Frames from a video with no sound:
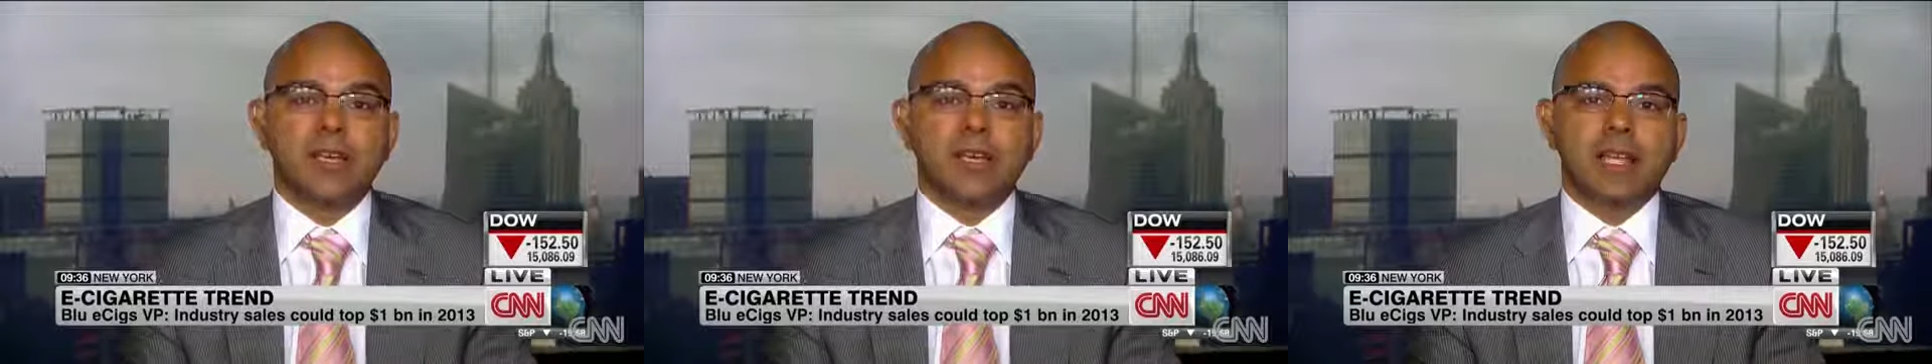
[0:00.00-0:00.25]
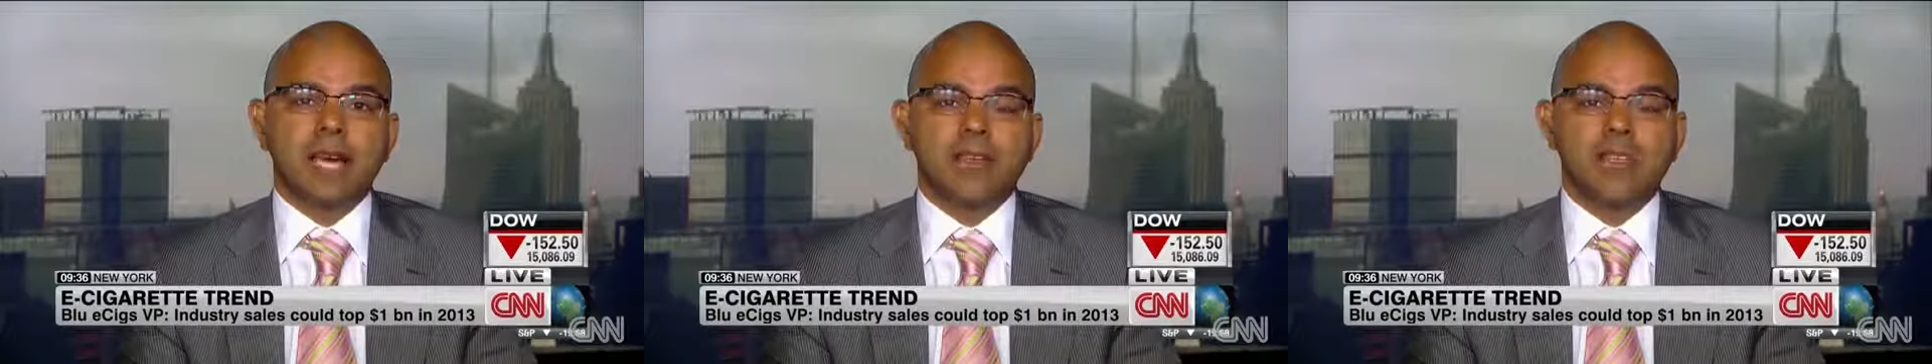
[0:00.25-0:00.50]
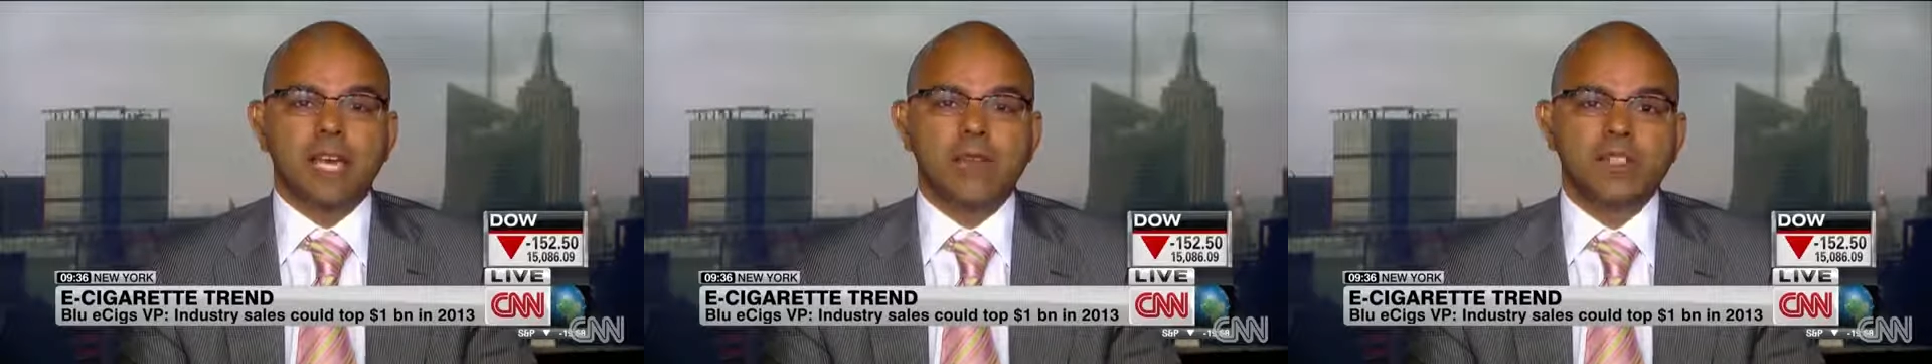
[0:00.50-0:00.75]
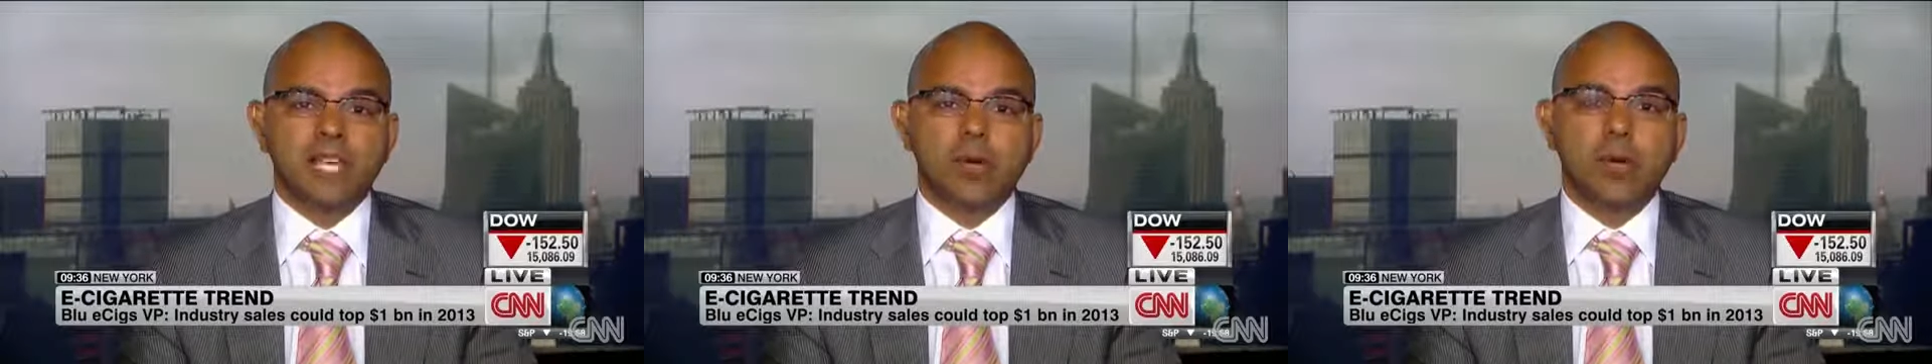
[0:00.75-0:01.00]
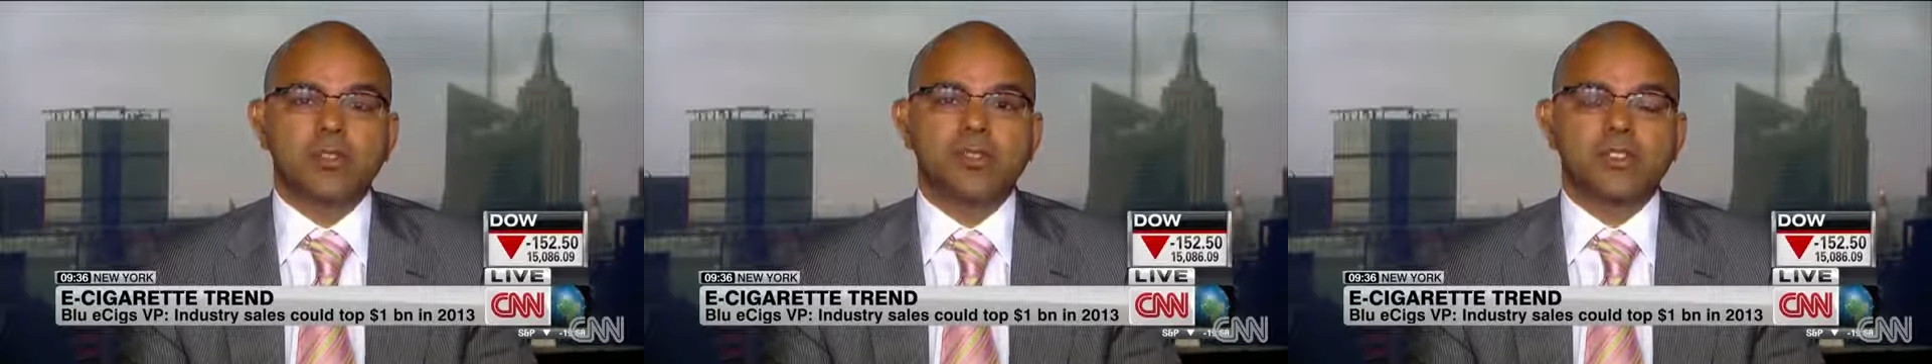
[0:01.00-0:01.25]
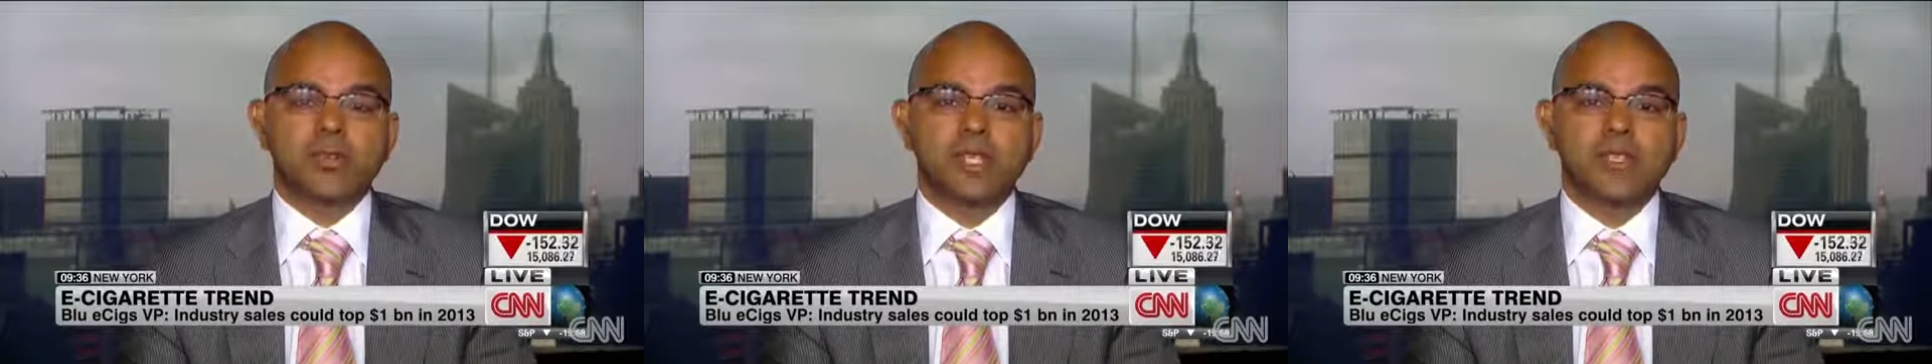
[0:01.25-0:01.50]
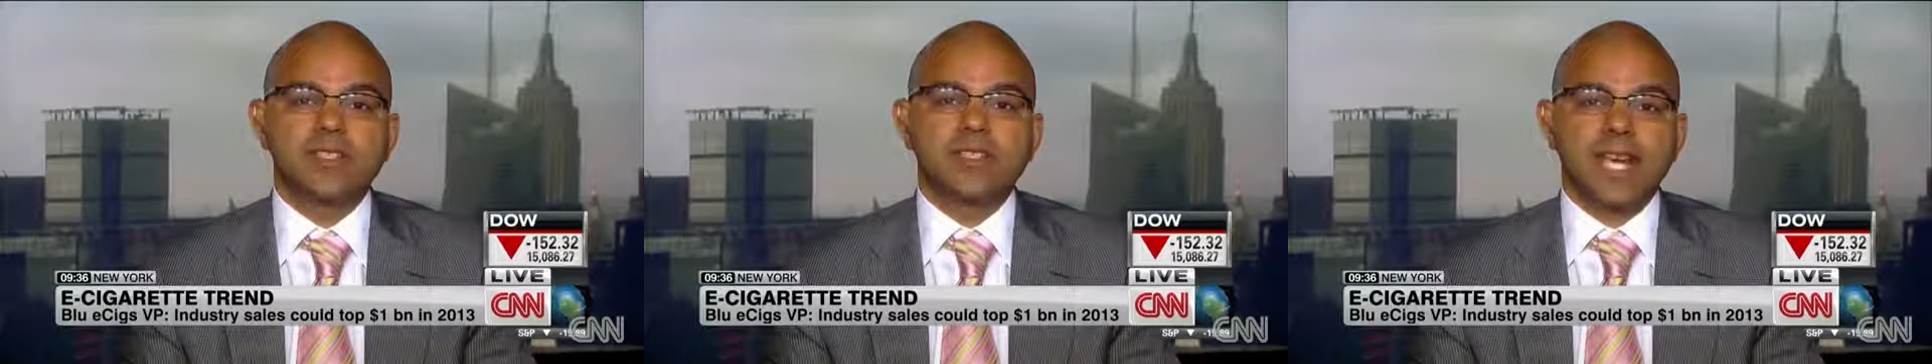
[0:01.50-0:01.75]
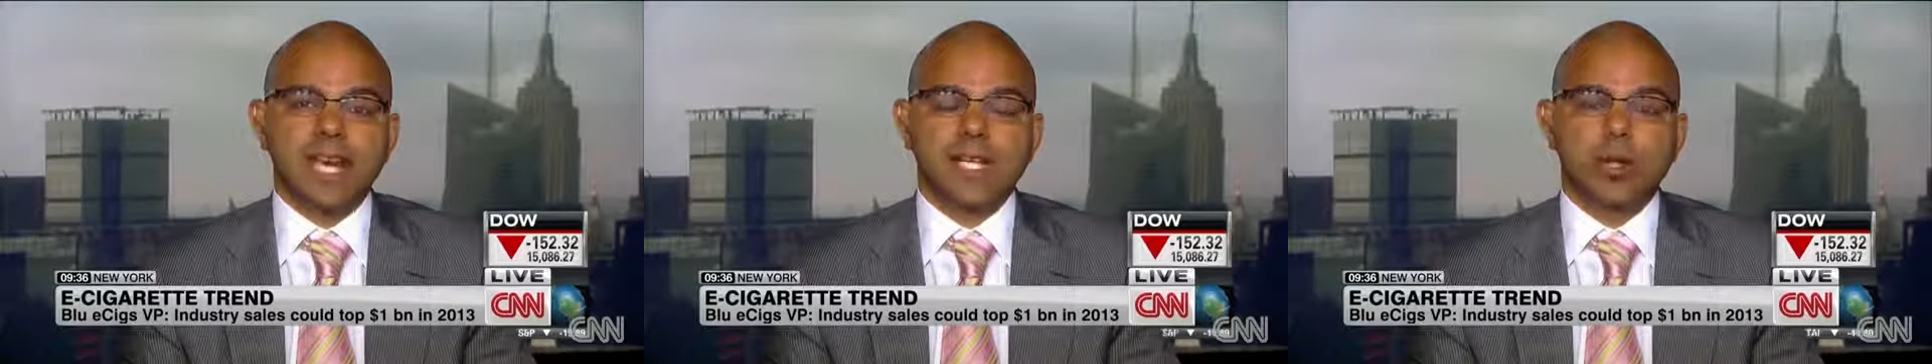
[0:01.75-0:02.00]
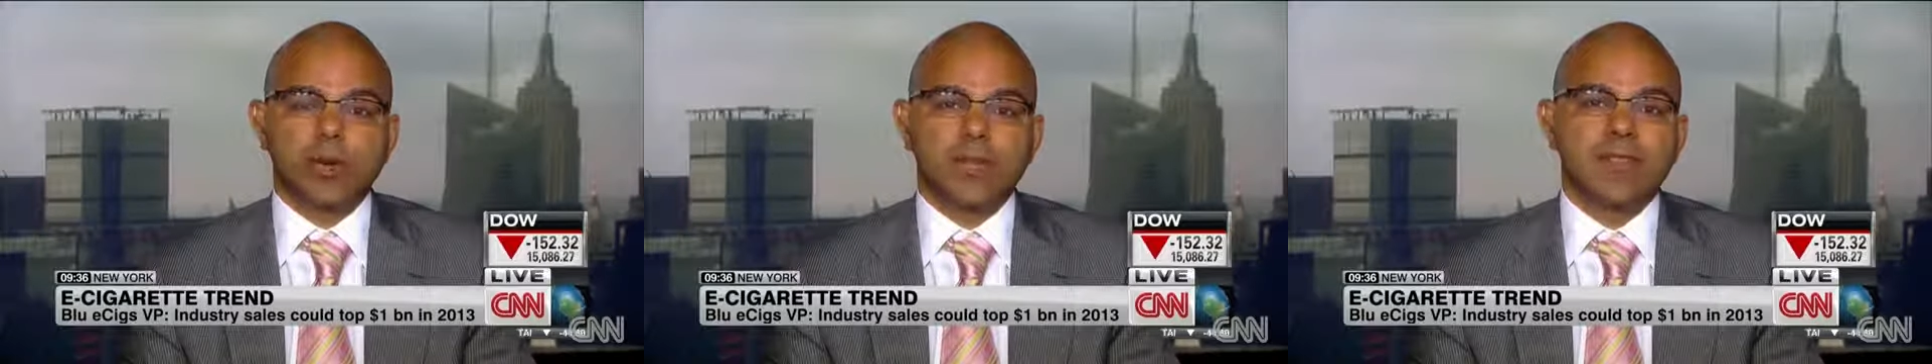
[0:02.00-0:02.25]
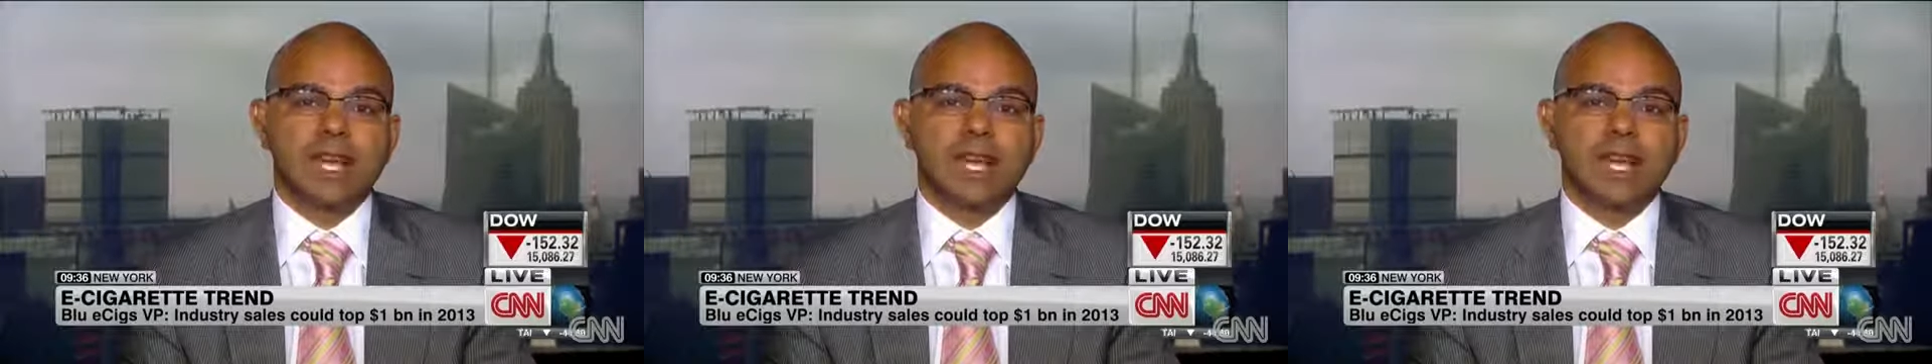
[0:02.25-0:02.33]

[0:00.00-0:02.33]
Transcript: and how the FDA wants to treat this category,